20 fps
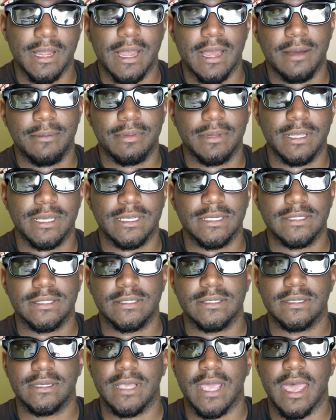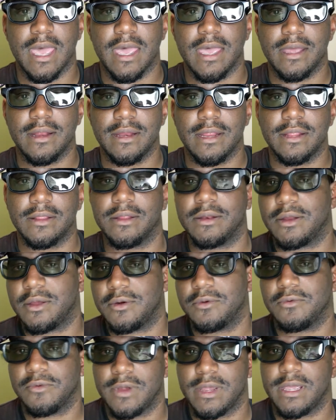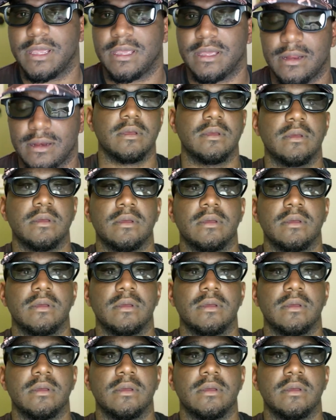complex had, and the note read,